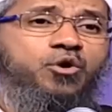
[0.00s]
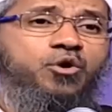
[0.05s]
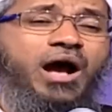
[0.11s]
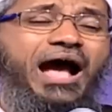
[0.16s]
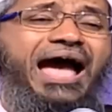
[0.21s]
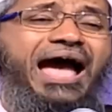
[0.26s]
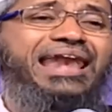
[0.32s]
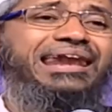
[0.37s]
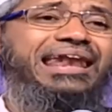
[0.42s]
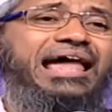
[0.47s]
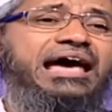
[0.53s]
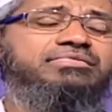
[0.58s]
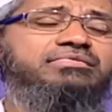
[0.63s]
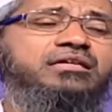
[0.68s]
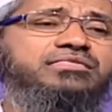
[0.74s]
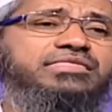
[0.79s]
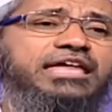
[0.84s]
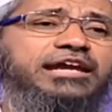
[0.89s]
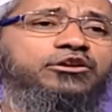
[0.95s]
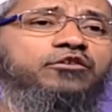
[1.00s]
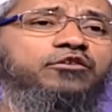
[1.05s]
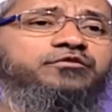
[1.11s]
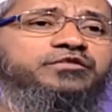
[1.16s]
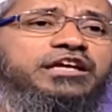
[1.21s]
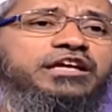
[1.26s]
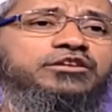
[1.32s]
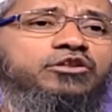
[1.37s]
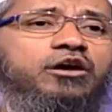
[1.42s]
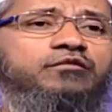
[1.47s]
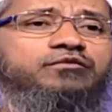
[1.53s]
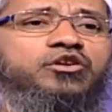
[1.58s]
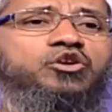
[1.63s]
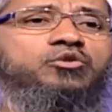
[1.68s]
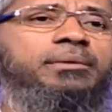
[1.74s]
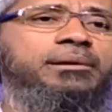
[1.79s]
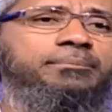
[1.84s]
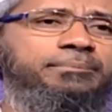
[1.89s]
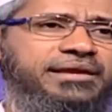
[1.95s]
you analyze the set of teeth of the
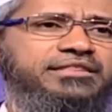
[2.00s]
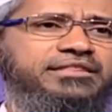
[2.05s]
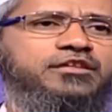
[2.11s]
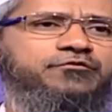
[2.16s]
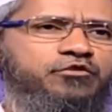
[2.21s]
human beings,